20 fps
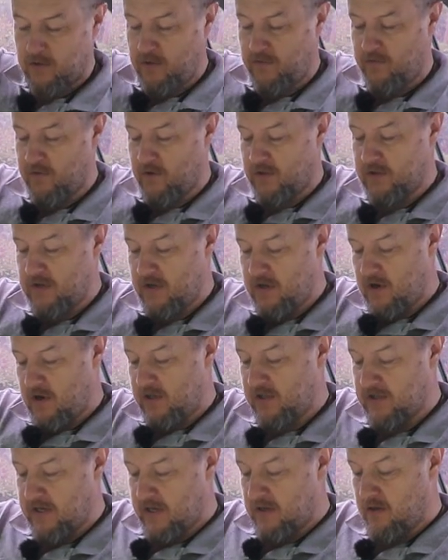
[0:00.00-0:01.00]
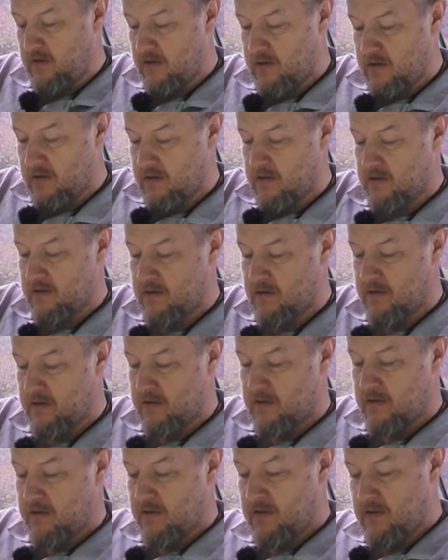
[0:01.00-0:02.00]
you've got a nice little
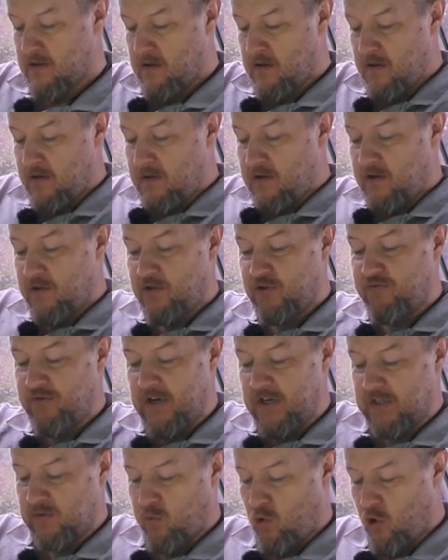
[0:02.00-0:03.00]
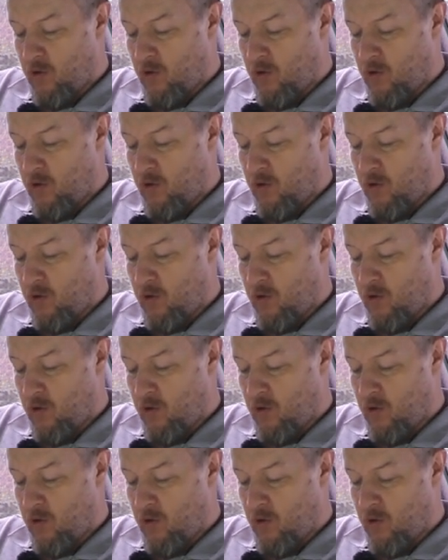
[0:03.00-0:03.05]
drinks